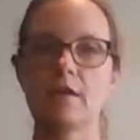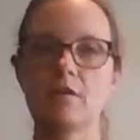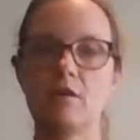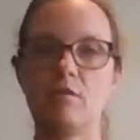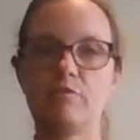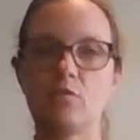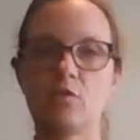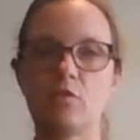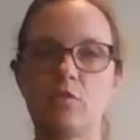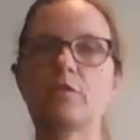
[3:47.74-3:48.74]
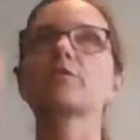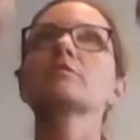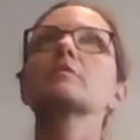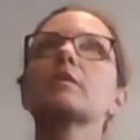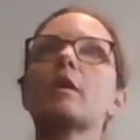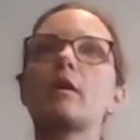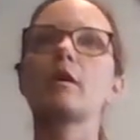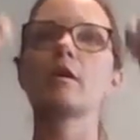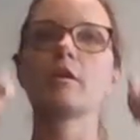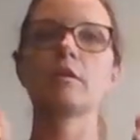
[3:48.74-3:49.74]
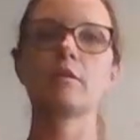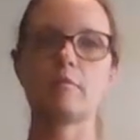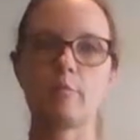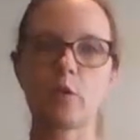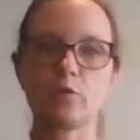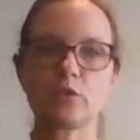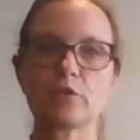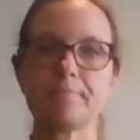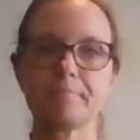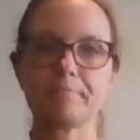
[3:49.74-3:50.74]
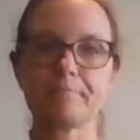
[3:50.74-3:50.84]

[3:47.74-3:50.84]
on all 4 corners. Poster.